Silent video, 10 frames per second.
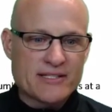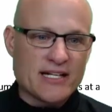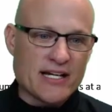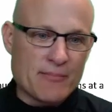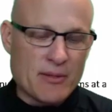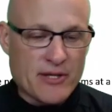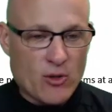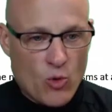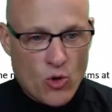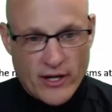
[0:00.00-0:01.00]
I'm going to tell you, I'm going to be
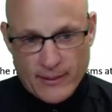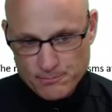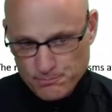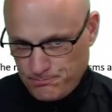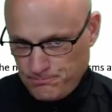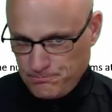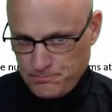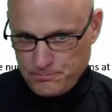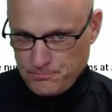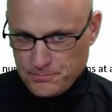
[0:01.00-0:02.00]
a warning.
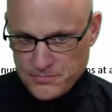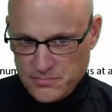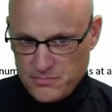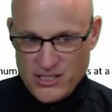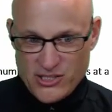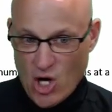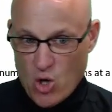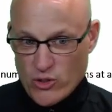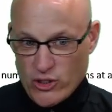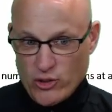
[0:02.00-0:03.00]

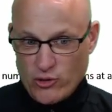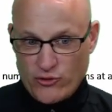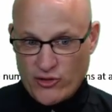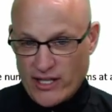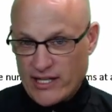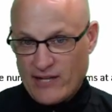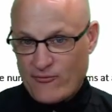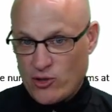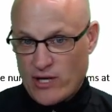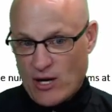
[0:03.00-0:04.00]
Don't use it
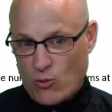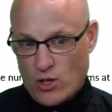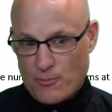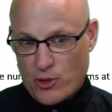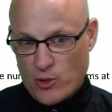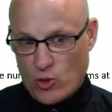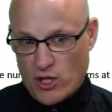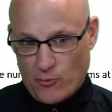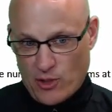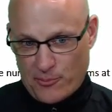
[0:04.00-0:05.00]
if you've got one point
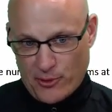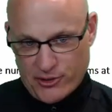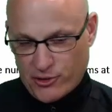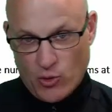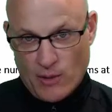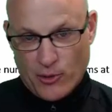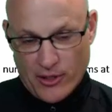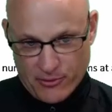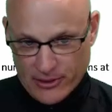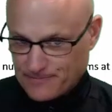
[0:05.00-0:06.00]
one, one point two, one
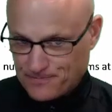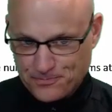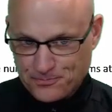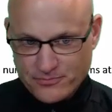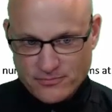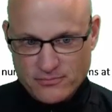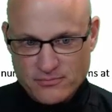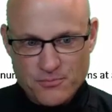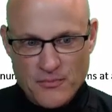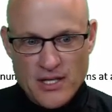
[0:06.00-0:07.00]
point three.
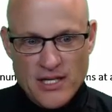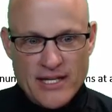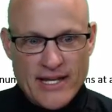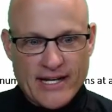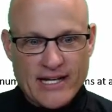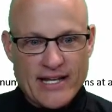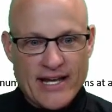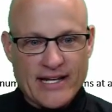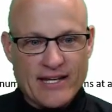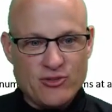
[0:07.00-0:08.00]
That,
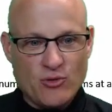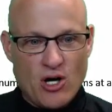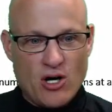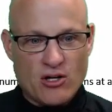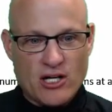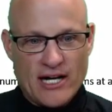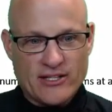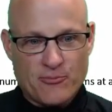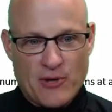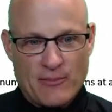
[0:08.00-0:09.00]
that gives you all
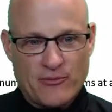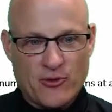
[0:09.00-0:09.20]
kinds of problems.